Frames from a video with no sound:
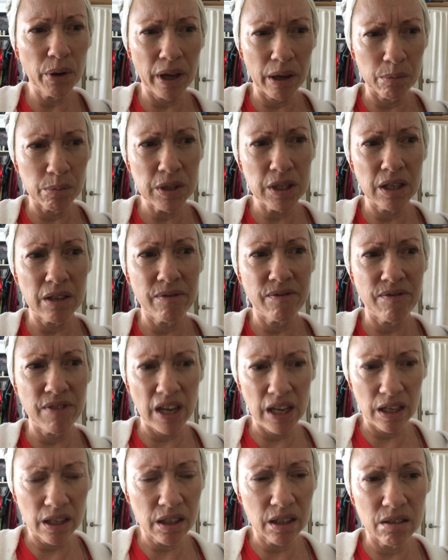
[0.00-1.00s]
empty,
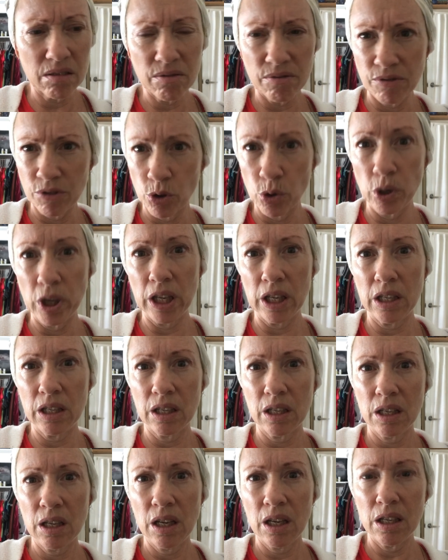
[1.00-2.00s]
vacant, void,
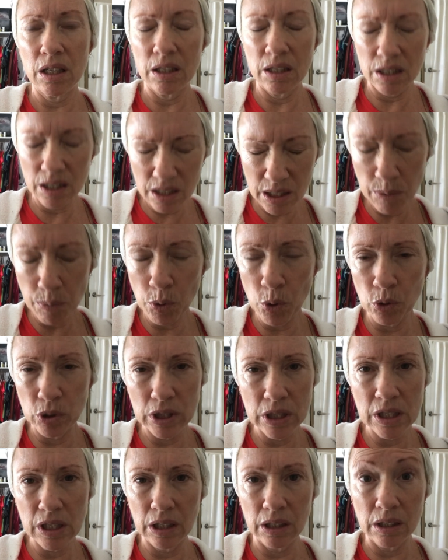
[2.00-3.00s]

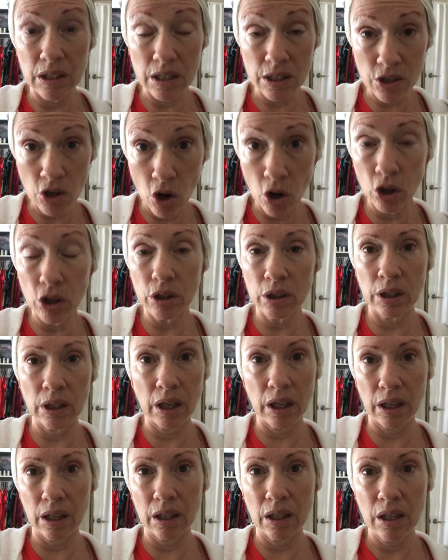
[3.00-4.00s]
disappointing,
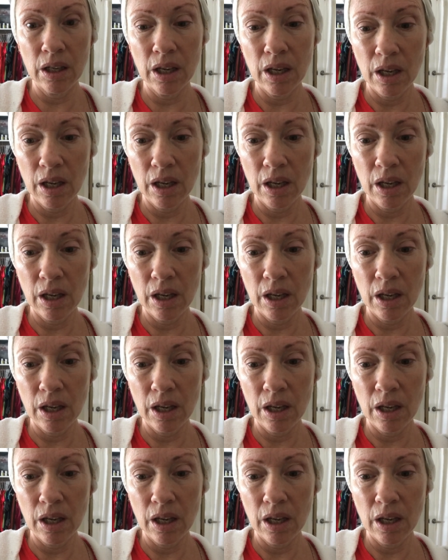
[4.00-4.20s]
disheartening,